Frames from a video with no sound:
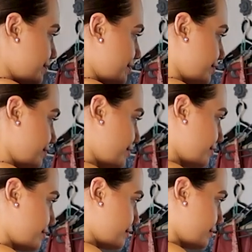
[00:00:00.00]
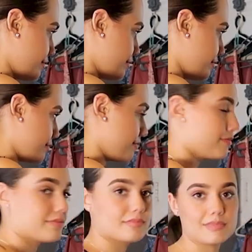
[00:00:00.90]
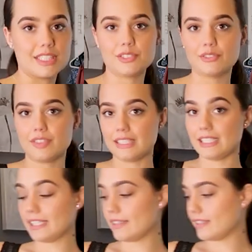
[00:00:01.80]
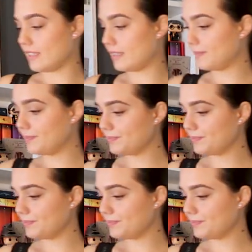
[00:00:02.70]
Mm. I don't know if I like that.